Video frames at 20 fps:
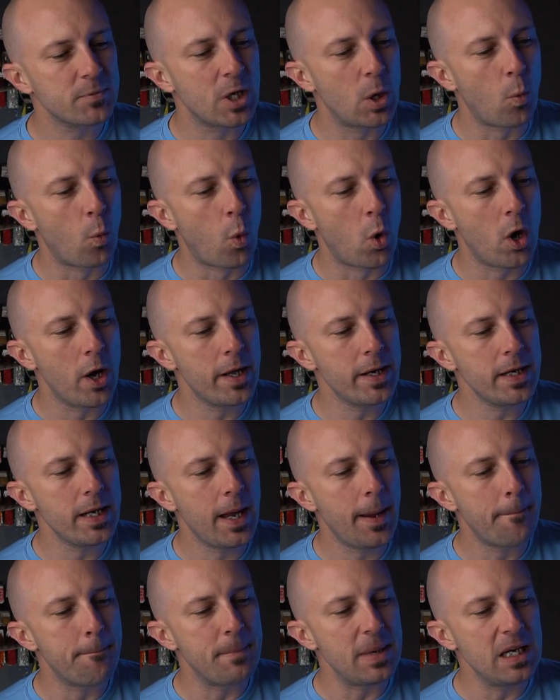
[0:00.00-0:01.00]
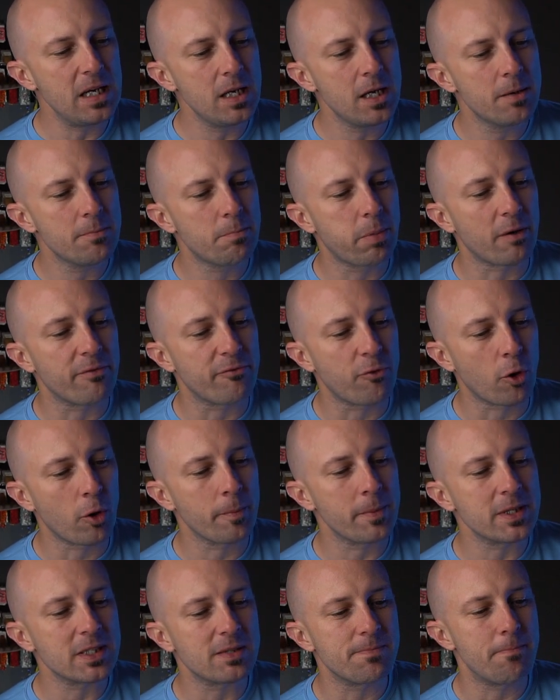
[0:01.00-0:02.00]
one medium
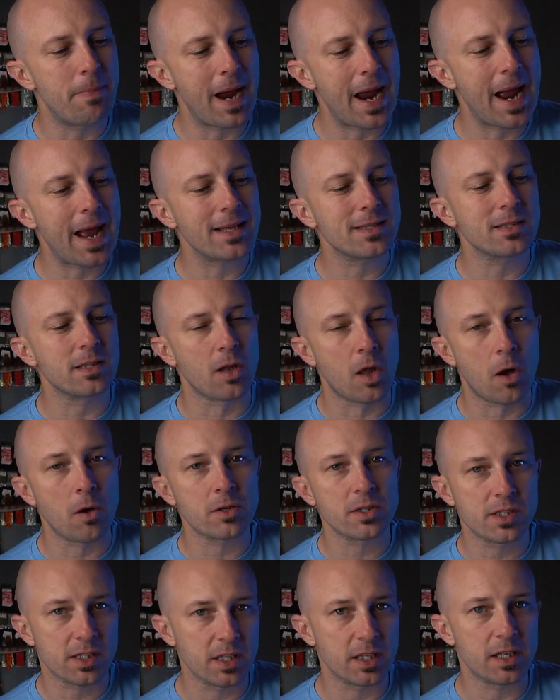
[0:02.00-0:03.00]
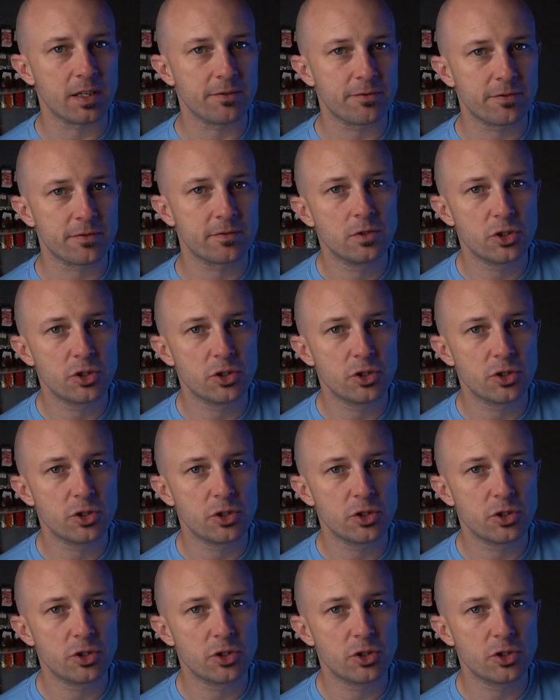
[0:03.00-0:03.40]
performance bass long sleeve